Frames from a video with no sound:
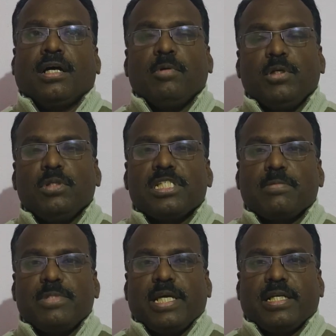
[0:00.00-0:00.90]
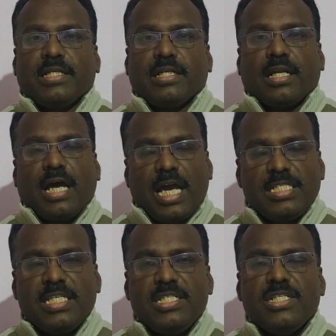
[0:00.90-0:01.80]
coming to the subject
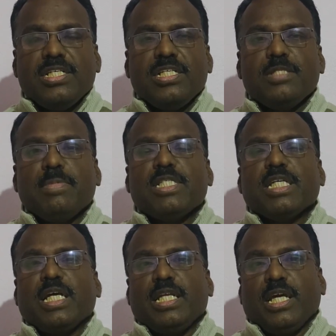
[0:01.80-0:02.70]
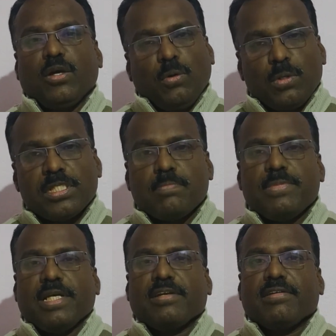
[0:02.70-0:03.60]
ic engine is basically a core
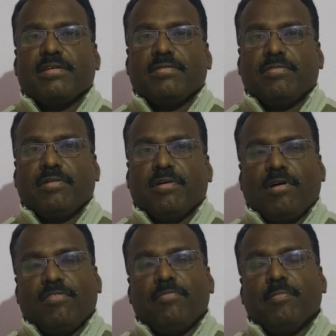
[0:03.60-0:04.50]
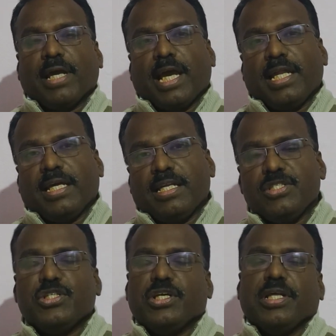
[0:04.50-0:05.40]
subject of mechanical
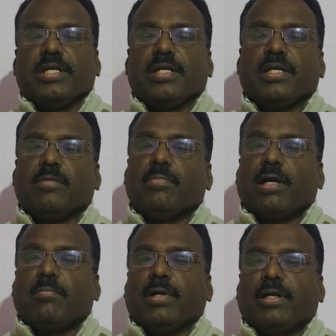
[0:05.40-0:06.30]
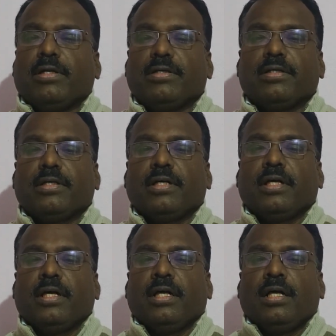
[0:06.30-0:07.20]
engineering department
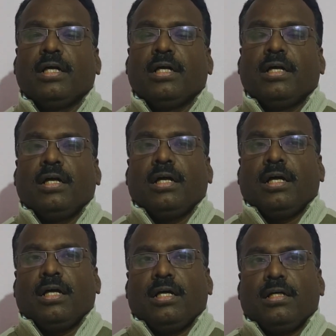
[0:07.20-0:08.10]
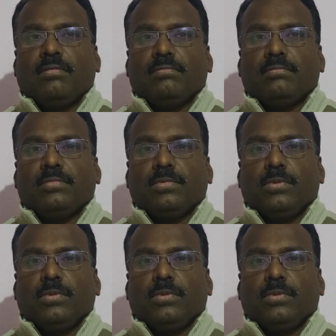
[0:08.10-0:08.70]
um,